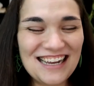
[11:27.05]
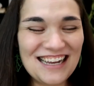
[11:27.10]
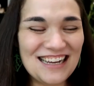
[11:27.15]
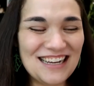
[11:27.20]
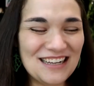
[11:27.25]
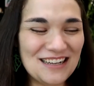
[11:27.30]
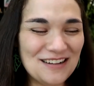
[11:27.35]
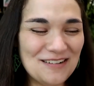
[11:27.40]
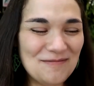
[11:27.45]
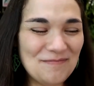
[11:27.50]

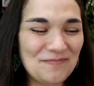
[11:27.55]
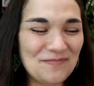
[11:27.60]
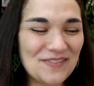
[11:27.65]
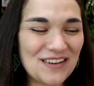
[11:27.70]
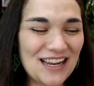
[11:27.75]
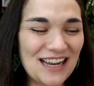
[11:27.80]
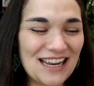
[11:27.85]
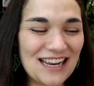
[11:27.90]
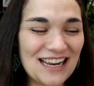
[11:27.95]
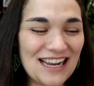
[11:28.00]
Um,
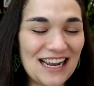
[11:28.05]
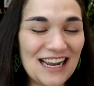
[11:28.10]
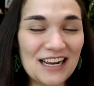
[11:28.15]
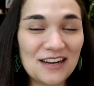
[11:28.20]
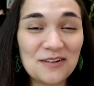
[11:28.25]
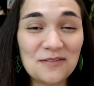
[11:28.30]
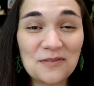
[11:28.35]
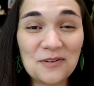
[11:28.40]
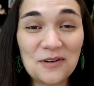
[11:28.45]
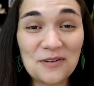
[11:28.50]
I
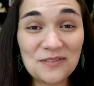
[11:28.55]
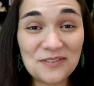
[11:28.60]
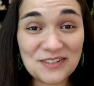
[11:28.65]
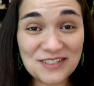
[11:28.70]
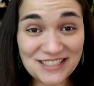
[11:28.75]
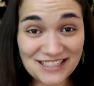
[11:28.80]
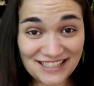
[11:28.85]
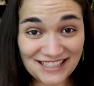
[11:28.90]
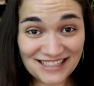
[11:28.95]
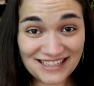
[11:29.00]
kind of
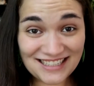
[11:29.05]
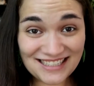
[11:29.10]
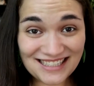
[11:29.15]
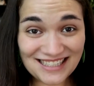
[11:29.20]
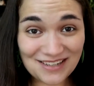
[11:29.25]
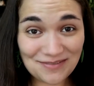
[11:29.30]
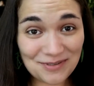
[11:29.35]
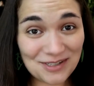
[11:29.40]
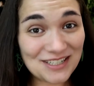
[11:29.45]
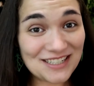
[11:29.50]
overdid it this
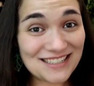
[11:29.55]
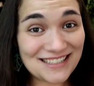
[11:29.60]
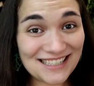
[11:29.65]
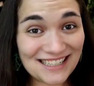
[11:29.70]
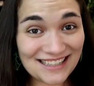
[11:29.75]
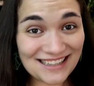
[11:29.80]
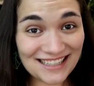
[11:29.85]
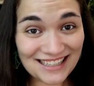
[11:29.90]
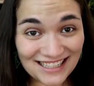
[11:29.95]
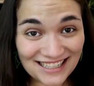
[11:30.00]
summer to
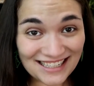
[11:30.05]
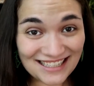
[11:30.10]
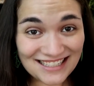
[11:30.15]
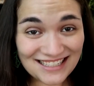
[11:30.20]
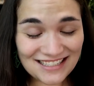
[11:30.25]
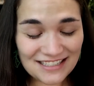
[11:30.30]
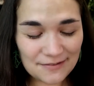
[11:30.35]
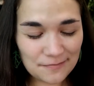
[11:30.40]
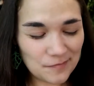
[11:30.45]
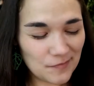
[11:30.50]
say the
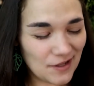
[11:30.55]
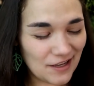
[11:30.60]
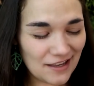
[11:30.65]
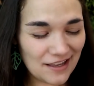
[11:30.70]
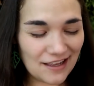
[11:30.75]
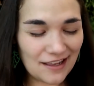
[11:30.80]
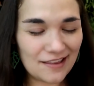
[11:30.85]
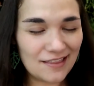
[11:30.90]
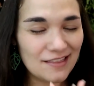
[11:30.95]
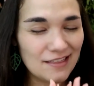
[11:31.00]
least
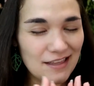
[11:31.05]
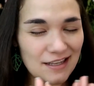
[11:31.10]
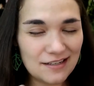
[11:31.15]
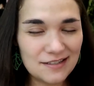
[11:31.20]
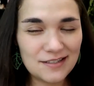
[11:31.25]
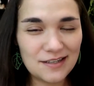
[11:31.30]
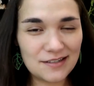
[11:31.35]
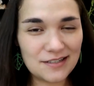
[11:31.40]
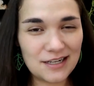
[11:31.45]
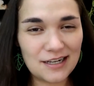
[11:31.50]
again,
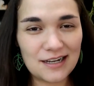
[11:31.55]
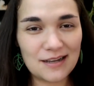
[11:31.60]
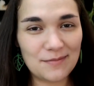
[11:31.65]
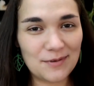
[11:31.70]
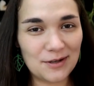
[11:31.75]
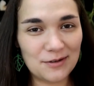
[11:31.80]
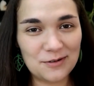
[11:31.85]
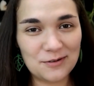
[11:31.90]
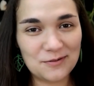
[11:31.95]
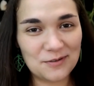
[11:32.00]
things I'll talk
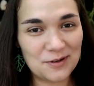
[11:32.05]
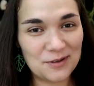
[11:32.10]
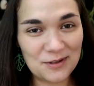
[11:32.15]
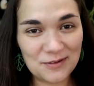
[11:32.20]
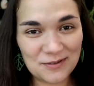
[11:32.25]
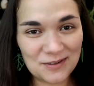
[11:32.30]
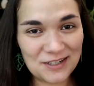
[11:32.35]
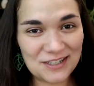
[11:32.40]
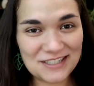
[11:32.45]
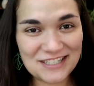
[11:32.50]
about over on the
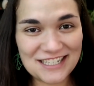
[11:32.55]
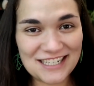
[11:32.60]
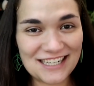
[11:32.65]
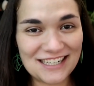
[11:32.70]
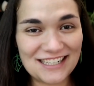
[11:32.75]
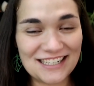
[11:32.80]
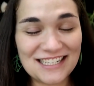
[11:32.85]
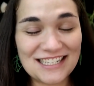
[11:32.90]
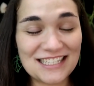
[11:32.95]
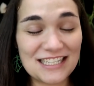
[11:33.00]
vlog
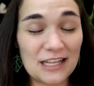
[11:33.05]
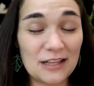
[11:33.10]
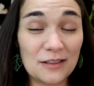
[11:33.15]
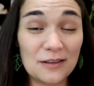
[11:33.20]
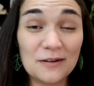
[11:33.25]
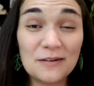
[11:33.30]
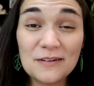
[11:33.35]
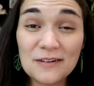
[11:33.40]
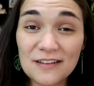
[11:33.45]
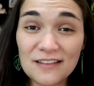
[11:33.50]
channel because I
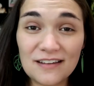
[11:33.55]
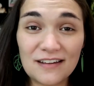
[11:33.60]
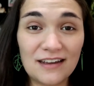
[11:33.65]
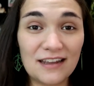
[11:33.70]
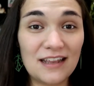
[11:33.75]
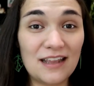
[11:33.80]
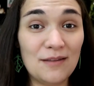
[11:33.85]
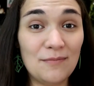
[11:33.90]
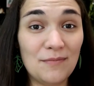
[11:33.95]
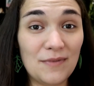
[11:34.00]
learned a
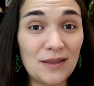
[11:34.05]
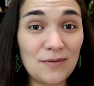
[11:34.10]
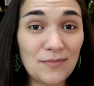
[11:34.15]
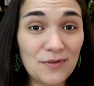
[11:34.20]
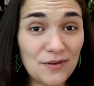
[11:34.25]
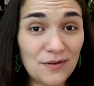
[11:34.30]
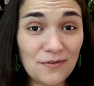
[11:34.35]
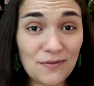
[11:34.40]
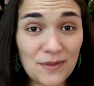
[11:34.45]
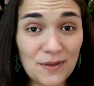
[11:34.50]
lot and
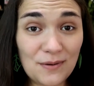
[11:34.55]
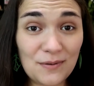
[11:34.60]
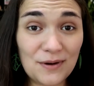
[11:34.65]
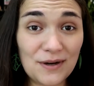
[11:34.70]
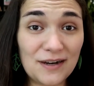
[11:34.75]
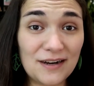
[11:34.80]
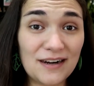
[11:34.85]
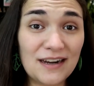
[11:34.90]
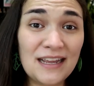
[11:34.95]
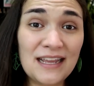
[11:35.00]
maybe if you
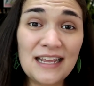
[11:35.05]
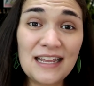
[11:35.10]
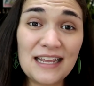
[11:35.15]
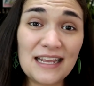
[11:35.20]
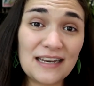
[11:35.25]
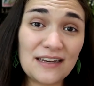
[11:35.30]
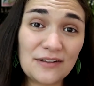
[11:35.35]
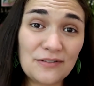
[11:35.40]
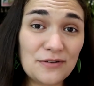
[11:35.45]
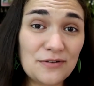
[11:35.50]
are
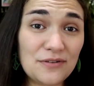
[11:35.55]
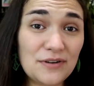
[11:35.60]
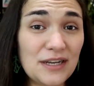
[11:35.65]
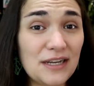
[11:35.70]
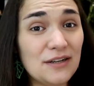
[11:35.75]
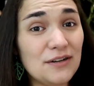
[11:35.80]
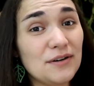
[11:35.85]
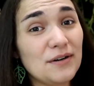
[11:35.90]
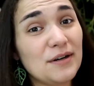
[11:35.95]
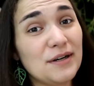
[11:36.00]
another
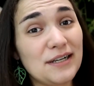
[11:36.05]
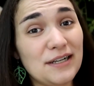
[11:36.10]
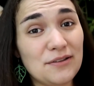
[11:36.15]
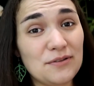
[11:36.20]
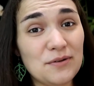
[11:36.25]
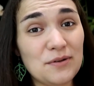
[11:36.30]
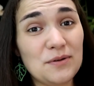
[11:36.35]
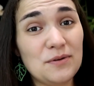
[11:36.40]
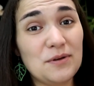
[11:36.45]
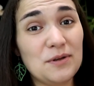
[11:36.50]
creator or
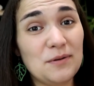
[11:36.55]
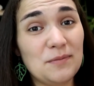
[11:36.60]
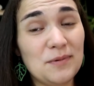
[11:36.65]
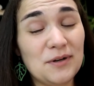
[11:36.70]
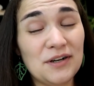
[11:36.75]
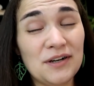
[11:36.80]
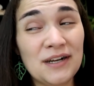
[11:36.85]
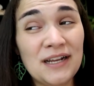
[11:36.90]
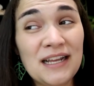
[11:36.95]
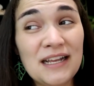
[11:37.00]
another
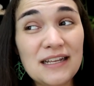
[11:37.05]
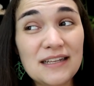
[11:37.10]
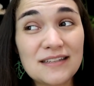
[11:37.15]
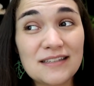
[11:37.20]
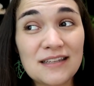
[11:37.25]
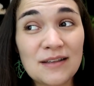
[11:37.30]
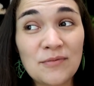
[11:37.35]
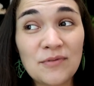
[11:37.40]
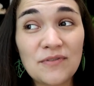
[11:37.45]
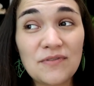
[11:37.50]
YouTuber,
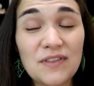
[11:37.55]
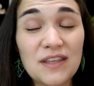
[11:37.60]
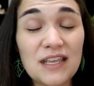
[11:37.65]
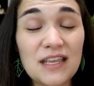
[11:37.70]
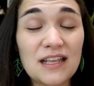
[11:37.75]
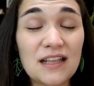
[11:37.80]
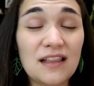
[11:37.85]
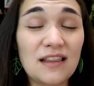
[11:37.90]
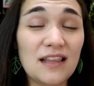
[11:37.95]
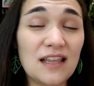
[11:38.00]
some of
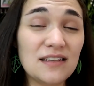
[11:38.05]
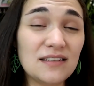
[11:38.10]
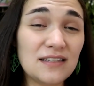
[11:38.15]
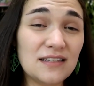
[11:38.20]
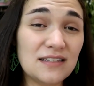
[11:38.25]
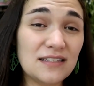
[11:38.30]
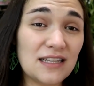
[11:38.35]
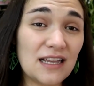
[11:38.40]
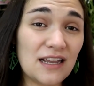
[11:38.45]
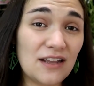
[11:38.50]
the
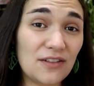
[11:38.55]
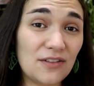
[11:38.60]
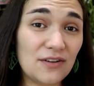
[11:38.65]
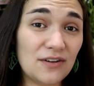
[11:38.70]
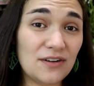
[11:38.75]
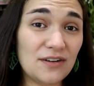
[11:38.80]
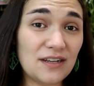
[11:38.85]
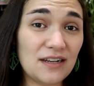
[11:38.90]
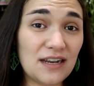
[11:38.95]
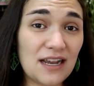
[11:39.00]
lessons that I
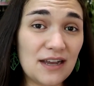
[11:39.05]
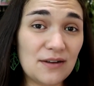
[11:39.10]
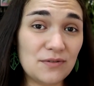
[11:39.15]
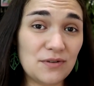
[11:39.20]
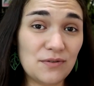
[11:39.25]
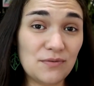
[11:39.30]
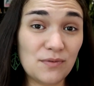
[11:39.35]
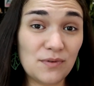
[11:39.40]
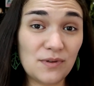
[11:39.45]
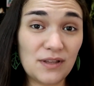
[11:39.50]
learned and how
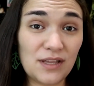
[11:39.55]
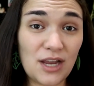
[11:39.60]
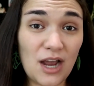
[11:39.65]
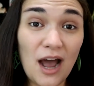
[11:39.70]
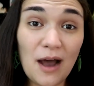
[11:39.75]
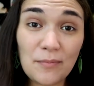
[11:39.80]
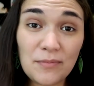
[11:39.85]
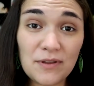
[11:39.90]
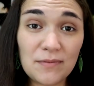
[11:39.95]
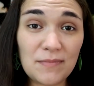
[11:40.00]
to really
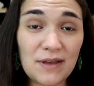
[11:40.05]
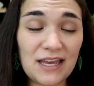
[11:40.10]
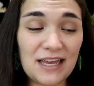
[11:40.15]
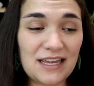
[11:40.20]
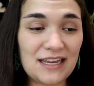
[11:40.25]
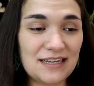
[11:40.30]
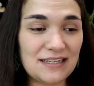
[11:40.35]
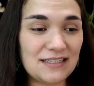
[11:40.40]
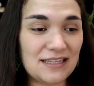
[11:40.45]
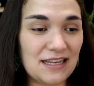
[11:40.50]

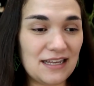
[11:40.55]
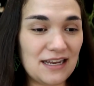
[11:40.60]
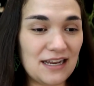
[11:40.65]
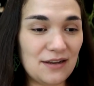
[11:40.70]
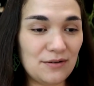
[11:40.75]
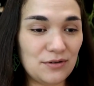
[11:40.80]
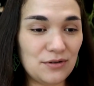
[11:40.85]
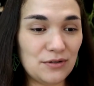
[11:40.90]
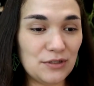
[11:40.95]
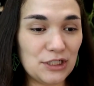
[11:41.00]
optimize and
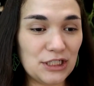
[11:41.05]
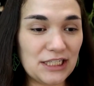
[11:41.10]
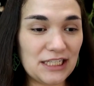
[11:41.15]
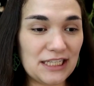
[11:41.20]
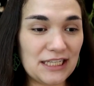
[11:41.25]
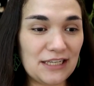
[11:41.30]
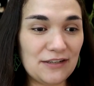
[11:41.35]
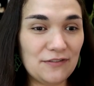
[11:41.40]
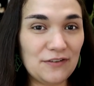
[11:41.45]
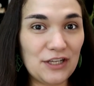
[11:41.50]
how to
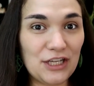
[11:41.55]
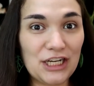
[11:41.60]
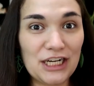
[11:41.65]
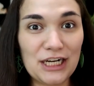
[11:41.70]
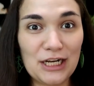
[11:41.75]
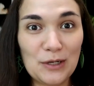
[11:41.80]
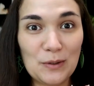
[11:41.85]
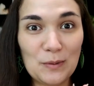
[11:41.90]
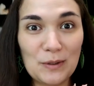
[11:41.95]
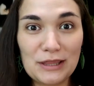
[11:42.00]
really figure
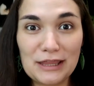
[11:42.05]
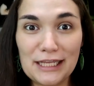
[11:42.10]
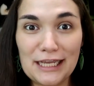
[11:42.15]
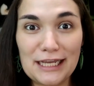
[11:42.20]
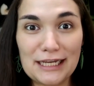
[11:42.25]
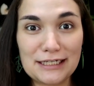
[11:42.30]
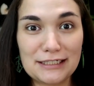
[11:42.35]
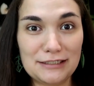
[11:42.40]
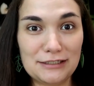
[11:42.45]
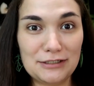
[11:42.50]
out what the
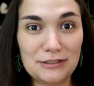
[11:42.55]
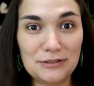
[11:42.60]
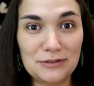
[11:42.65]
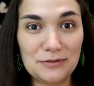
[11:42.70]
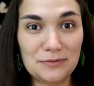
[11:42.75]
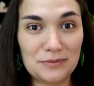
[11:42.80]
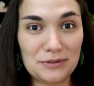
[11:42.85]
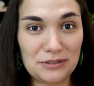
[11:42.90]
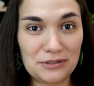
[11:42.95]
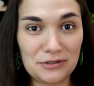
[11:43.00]
heck to
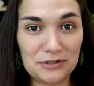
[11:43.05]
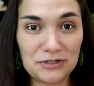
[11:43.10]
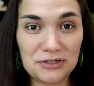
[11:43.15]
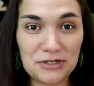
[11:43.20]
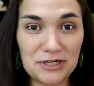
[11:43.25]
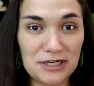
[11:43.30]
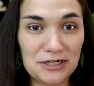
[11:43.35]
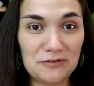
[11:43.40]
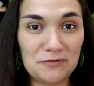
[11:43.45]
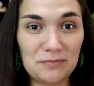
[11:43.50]
do when your
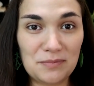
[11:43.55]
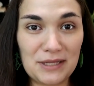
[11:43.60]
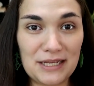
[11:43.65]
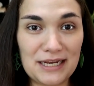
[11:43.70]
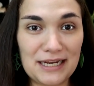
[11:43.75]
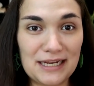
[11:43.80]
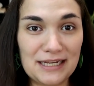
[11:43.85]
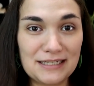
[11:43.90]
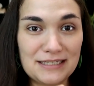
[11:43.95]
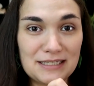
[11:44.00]
creative
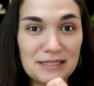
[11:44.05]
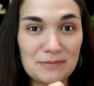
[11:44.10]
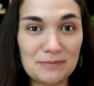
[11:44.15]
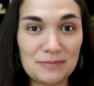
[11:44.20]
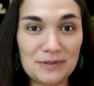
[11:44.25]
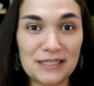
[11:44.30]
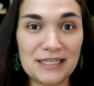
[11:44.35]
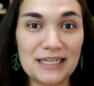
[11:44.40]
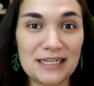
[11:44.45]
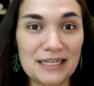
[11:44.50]
plans
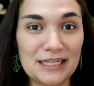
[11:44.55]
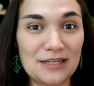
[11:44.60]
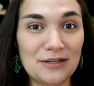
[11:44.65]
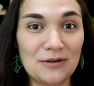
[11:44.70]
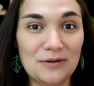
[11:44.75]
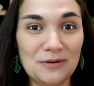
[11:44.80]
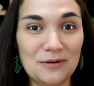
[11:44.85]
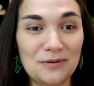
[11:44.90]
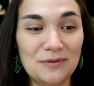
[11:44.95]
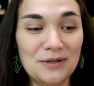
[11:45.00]
completely
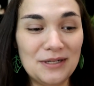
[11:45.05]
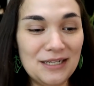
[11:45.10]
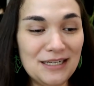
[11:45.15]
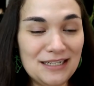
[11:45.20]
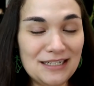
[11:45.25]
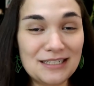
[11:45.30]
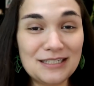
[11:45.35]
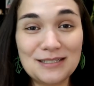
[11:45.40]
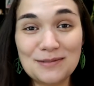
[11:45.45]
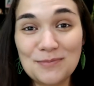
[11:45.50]
go
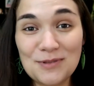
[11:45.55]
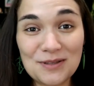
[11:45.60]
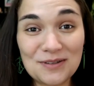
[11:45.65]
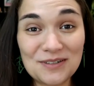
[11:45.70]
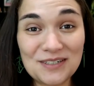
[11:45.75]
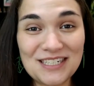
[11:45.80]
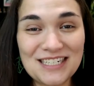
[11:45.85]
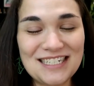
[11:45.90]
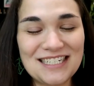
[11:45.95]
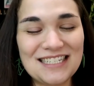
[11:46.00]
to
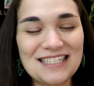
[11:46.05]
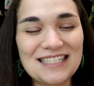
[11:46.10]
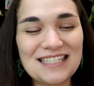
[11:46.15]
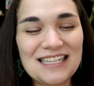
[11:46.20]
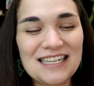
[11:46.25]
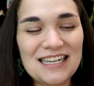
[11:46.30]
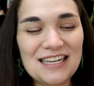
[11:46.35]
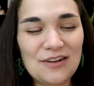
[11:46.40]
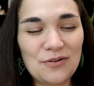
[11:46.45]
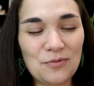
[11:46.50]
smithereens
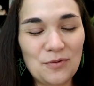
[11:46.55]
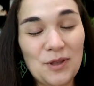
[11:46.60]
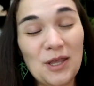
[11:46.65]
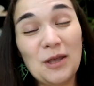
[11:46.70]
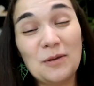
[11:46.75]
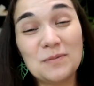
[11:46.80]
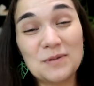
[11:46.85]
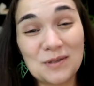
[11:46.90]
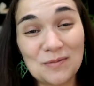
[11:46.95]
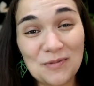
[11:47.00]
will
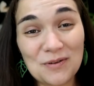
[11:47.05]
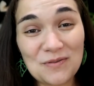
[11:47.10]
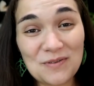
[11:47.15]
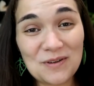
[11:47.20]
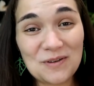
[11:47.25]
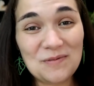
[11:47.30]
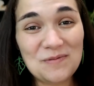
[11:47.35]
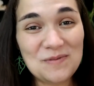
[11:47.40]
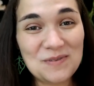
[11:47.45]
help some of you.